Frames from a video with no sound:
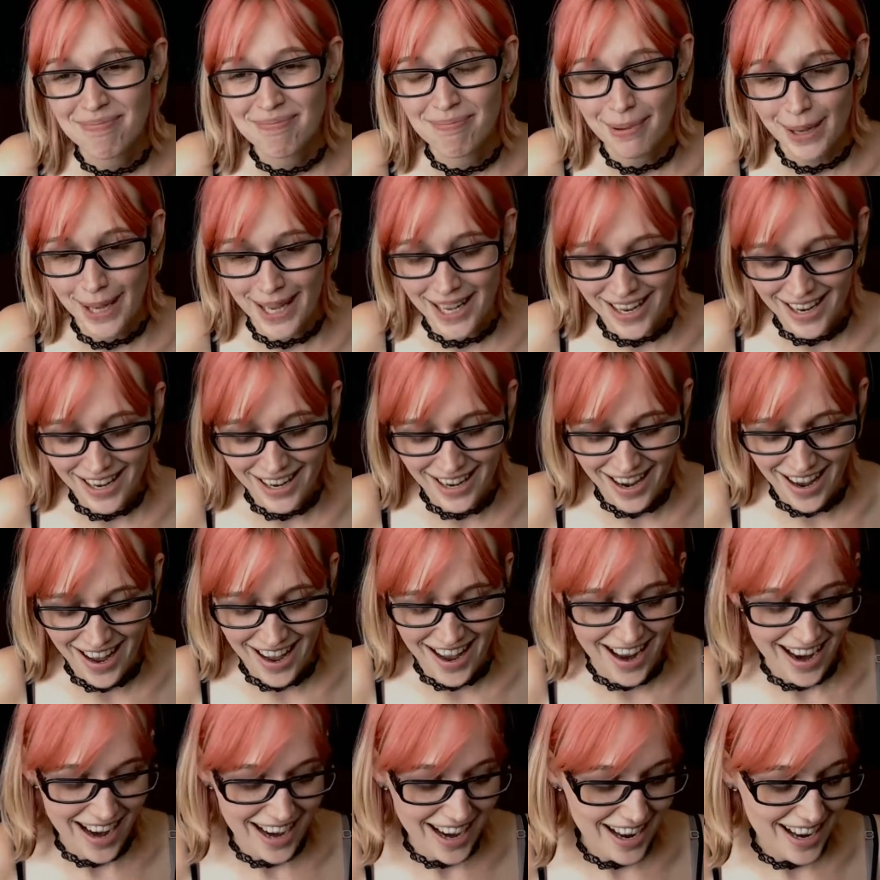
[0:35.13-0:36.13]
but
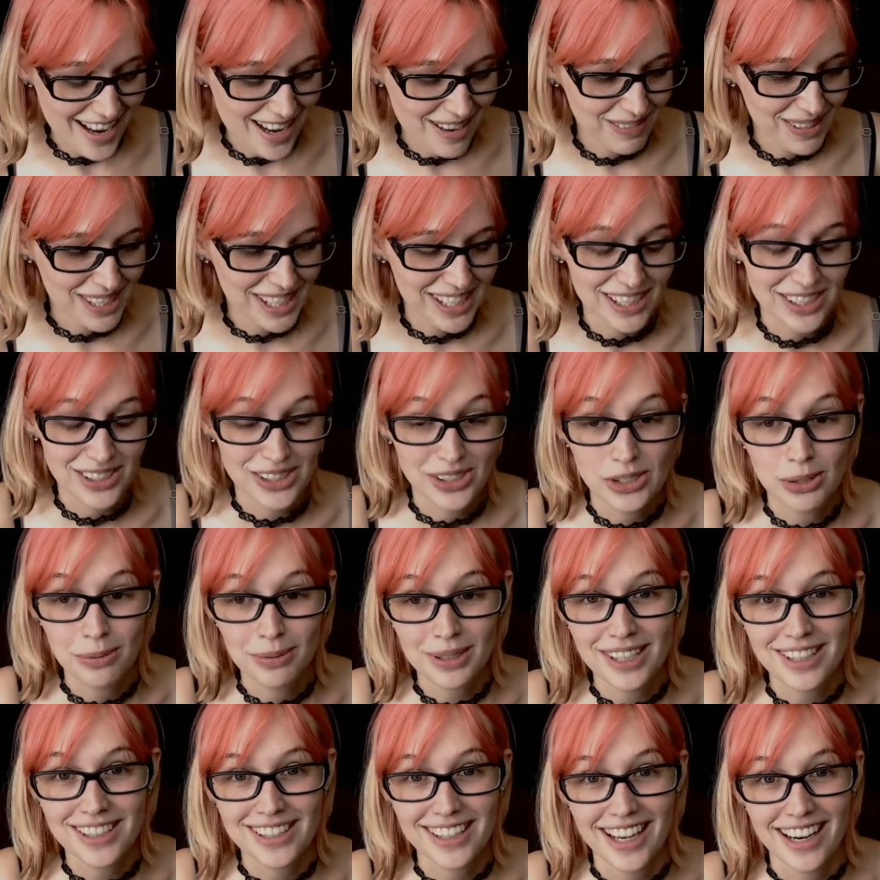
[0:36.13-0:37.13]
I am still super
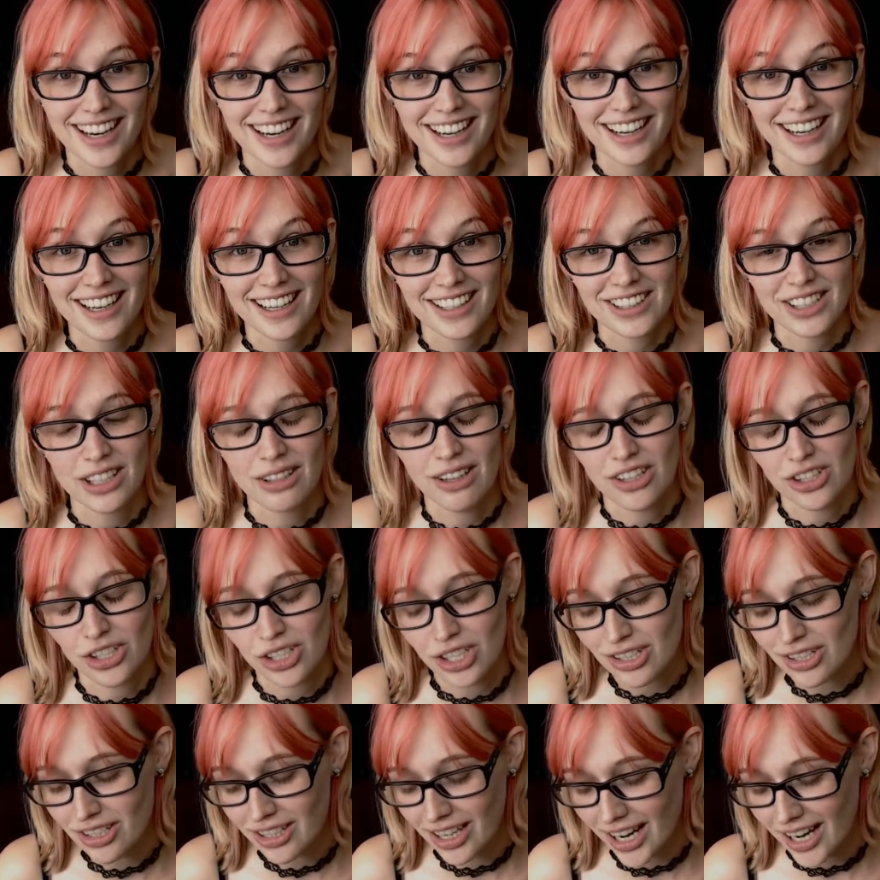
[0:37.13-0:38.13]
excited, so I'll show
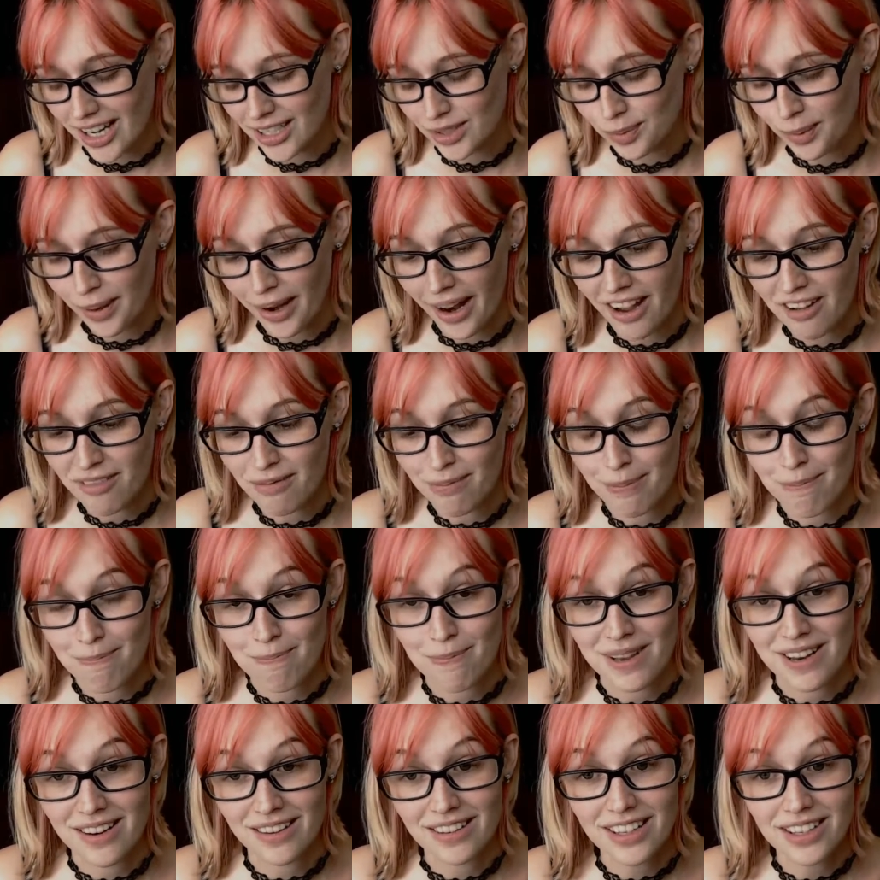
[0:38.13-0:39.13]
you guys what I've
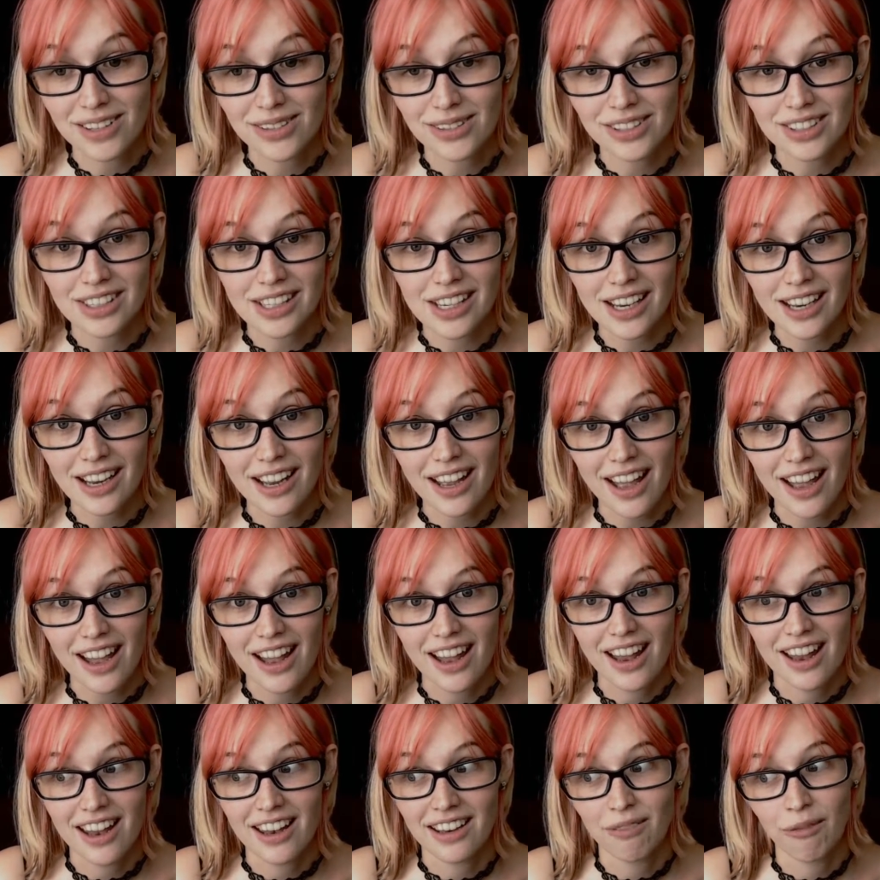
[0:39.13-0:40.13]
been using
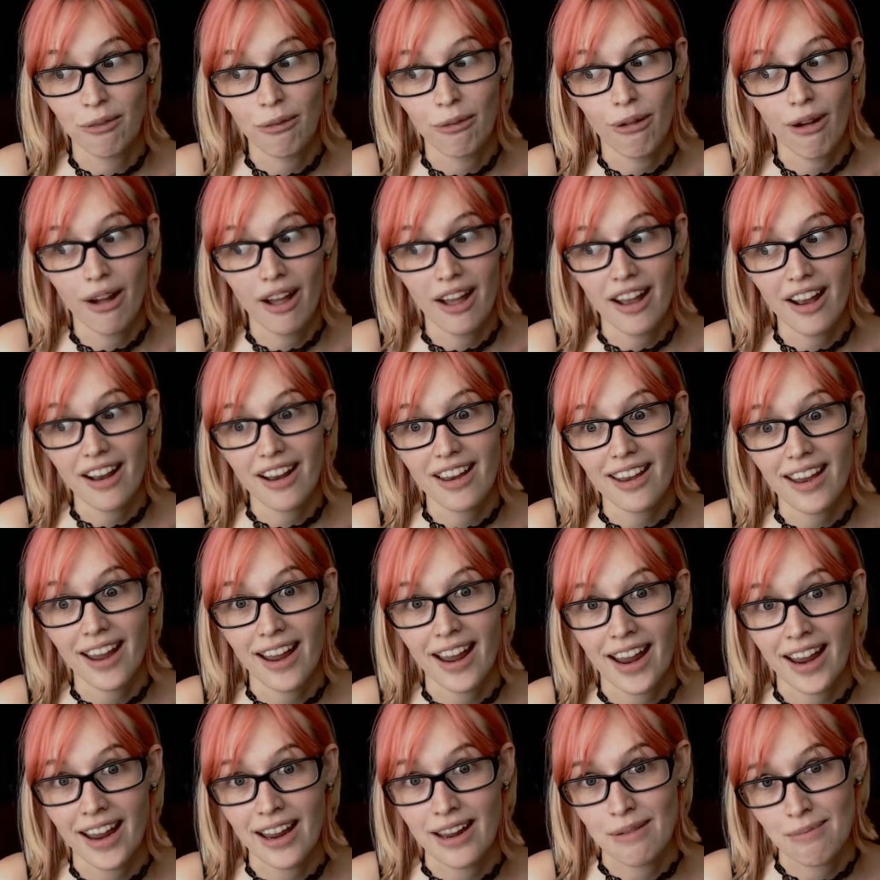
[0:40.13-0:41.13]
and what
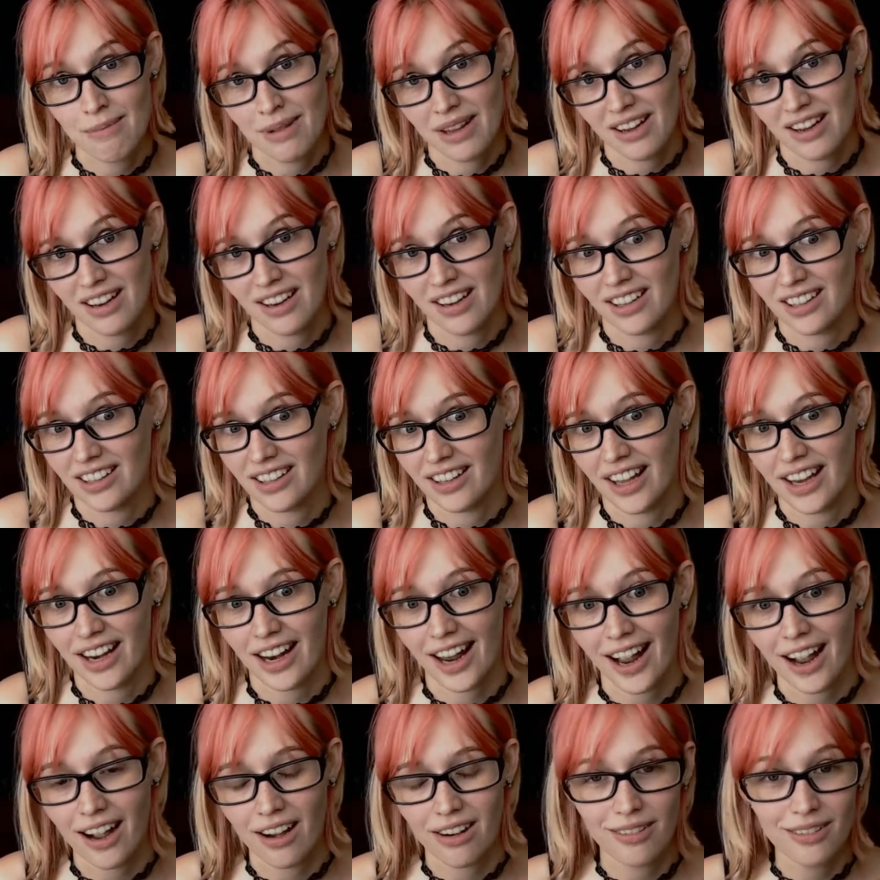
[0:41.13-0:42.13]
came and like
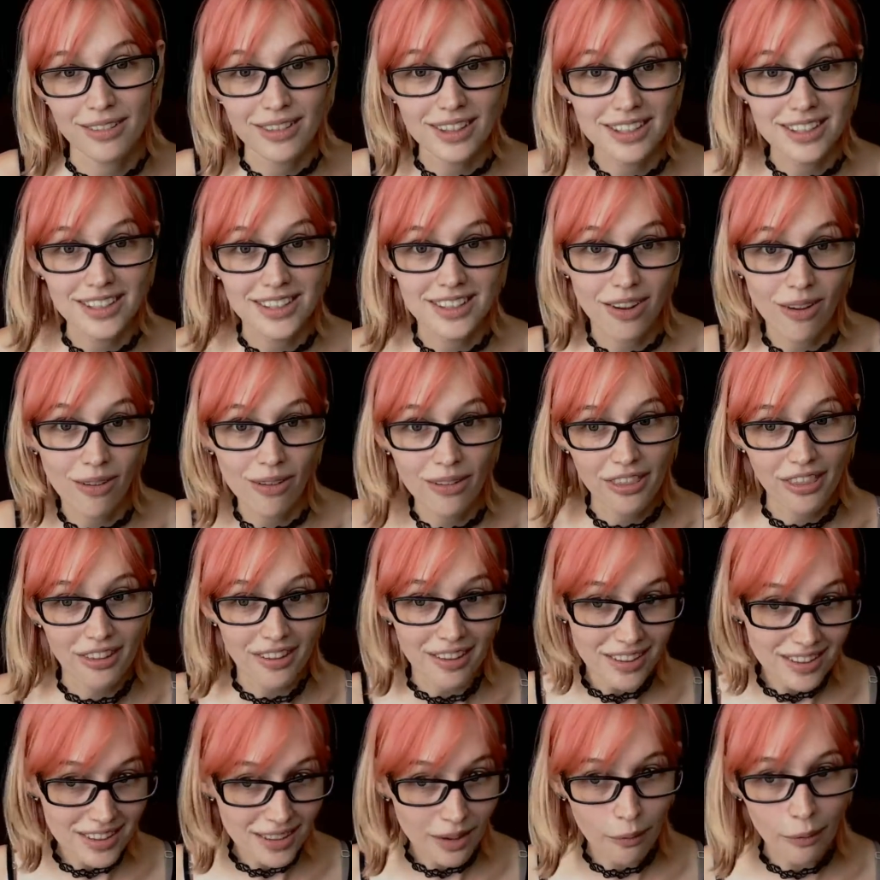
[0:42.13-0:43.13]
how this whole thing
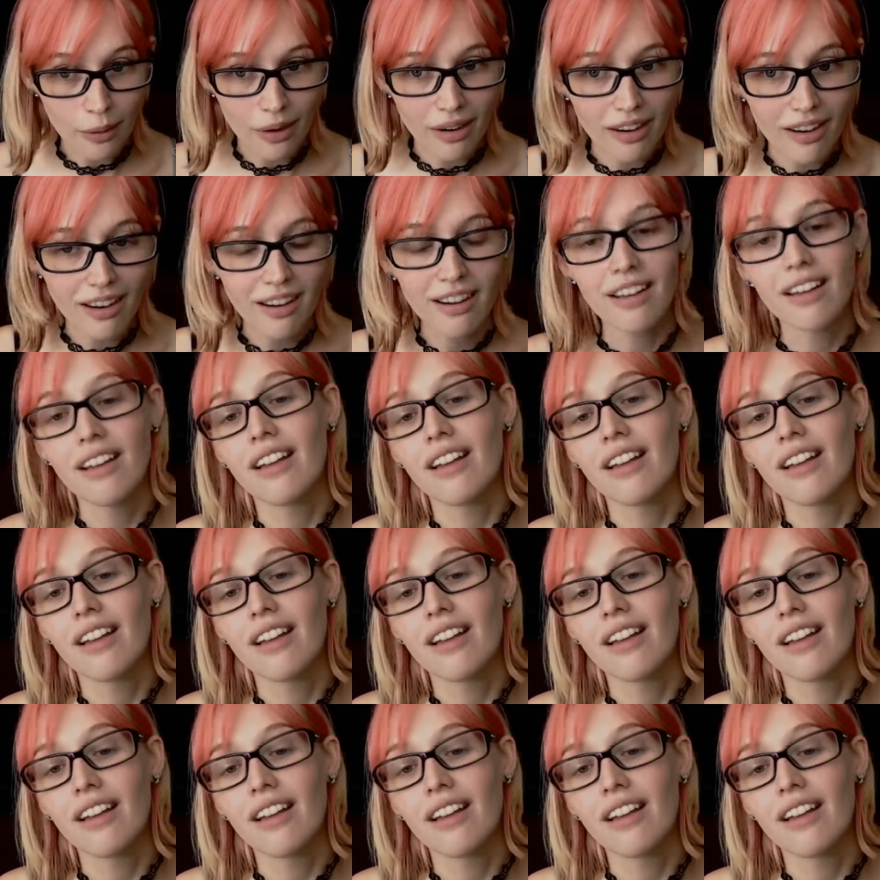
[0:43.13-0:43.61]
is gonna work.